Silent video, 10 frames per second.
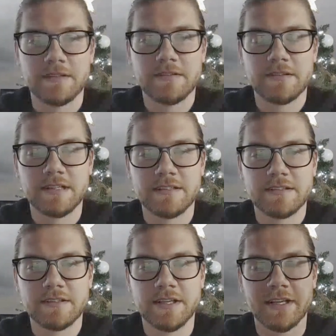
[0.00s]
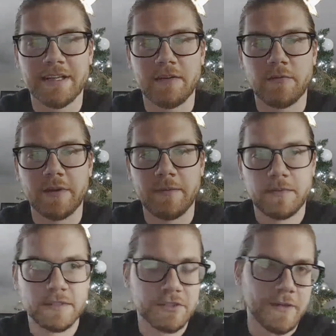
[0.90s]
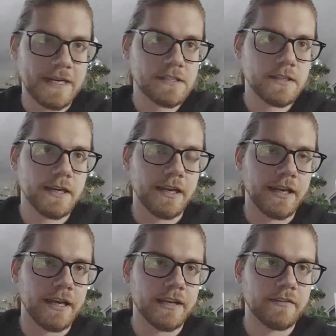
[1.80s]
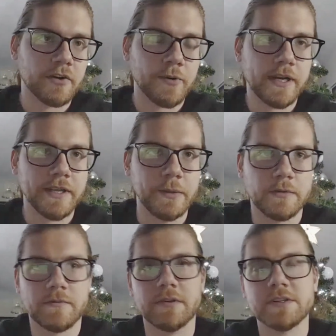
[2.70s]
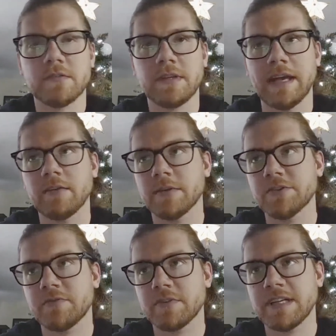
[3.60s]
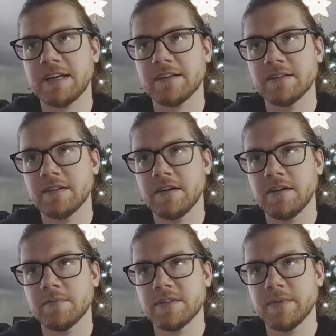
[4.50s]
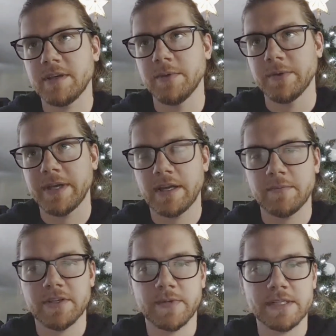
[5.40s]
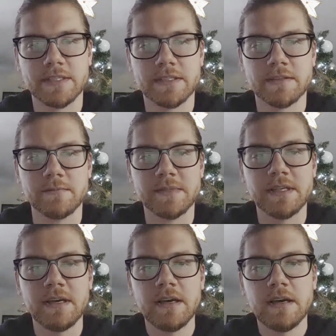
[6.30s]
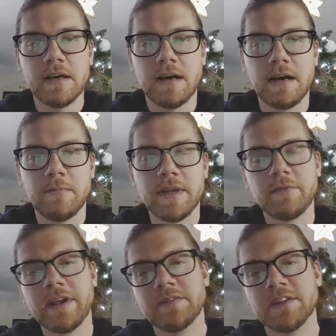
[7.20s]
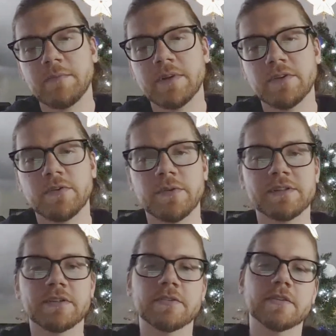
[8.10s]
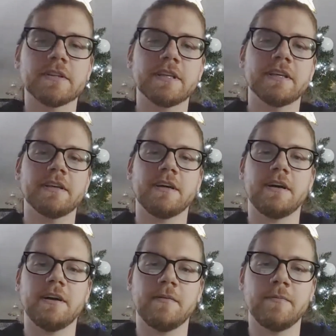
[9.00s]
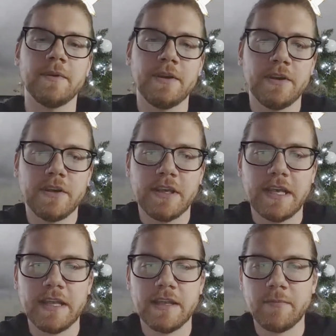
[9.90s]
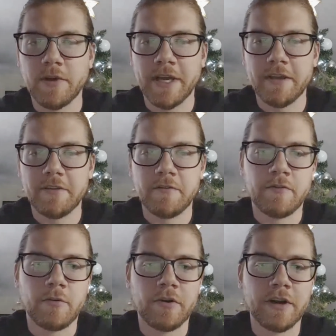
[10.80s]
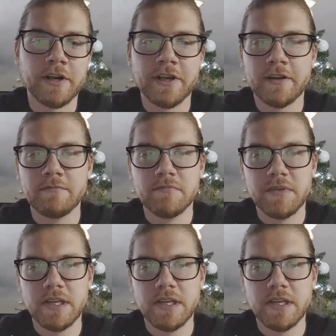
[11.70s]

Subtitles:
that's good that we're able to translate and kind of create a universal language for data to be communicated between systems. And we have someone who is currently in the market for a good